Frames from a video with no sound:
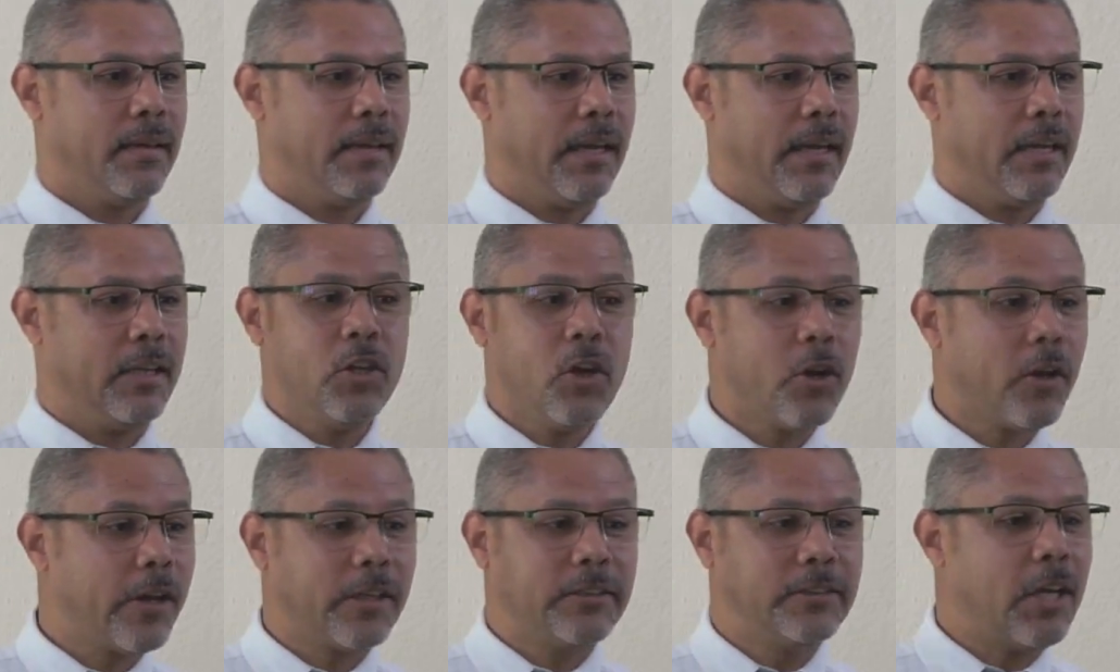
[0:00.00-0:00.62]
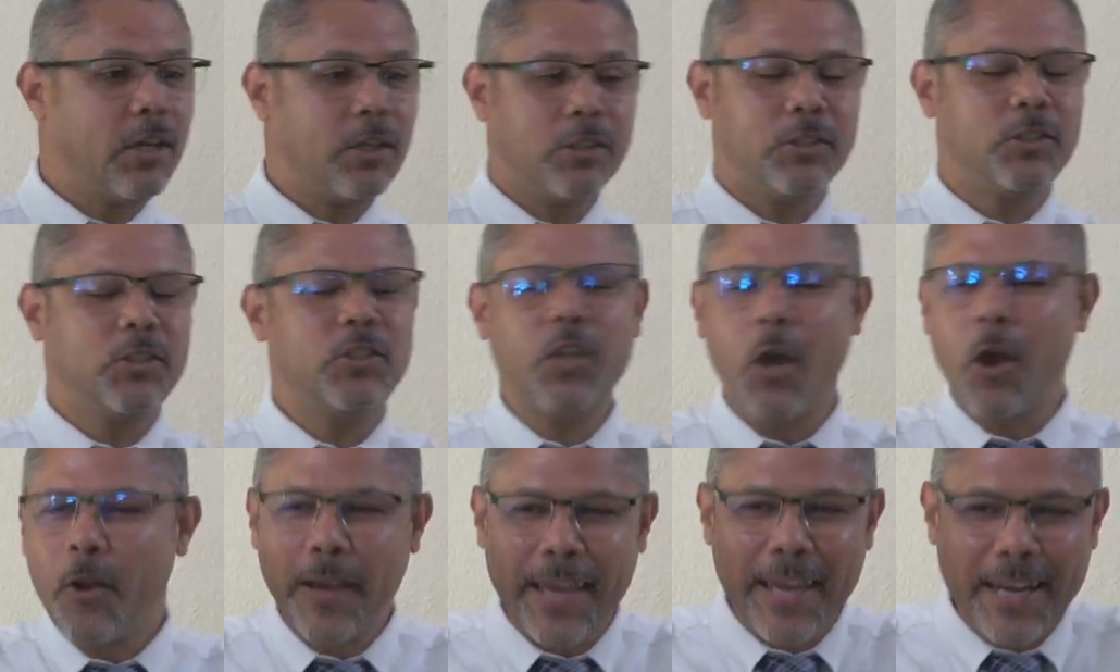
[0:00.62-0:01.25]
And you
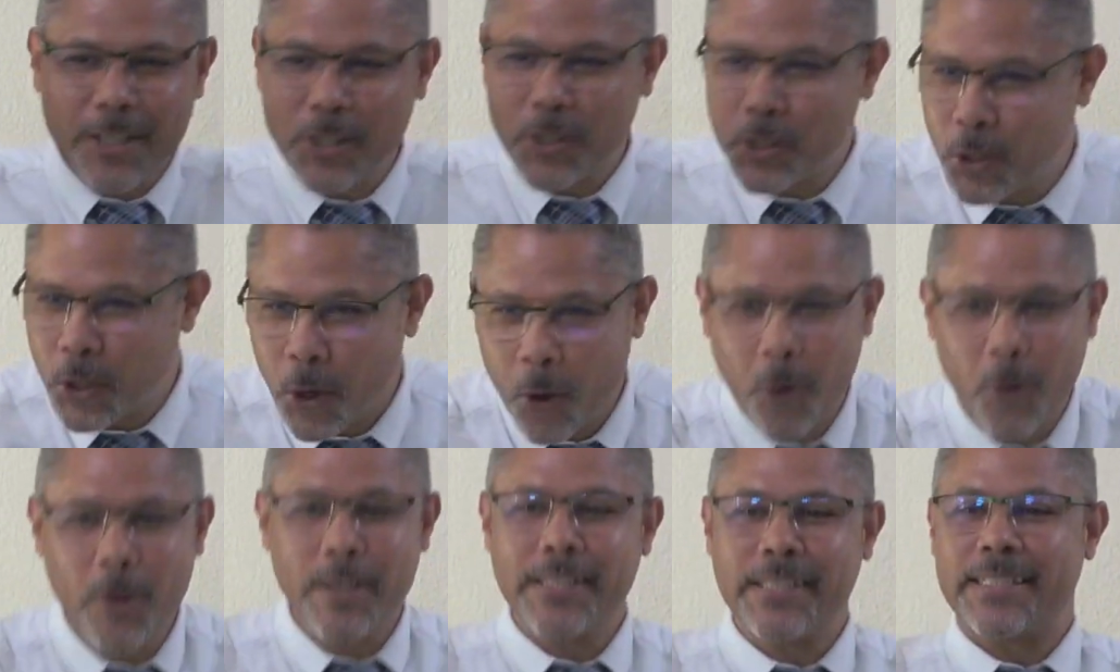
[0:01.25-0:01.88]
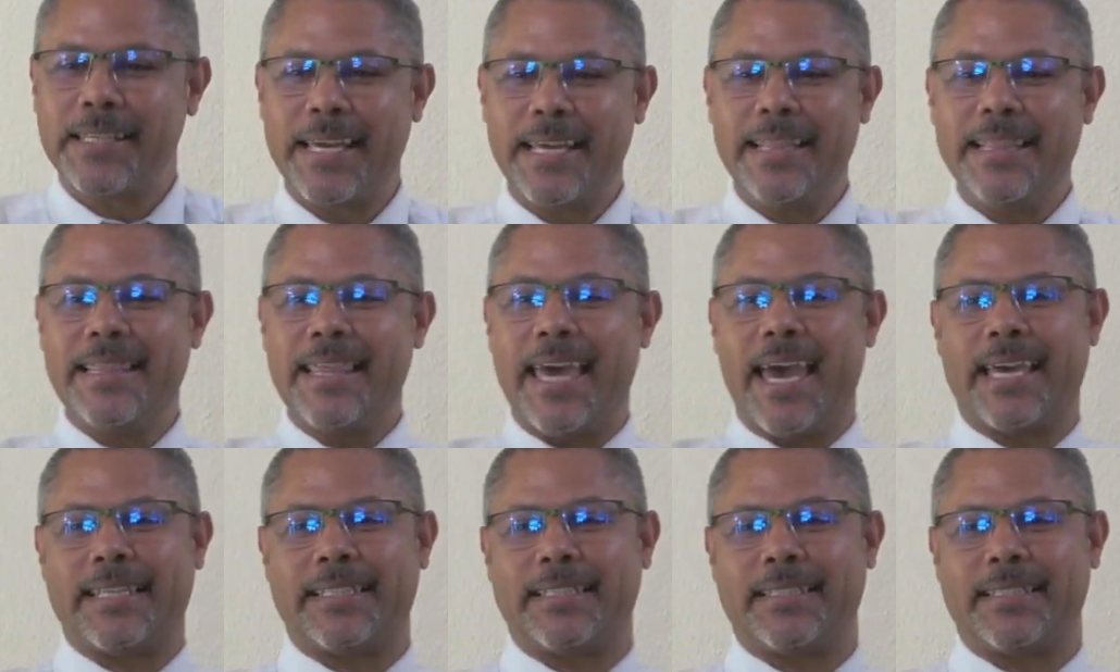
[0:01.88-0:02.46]
don't get a choice in that.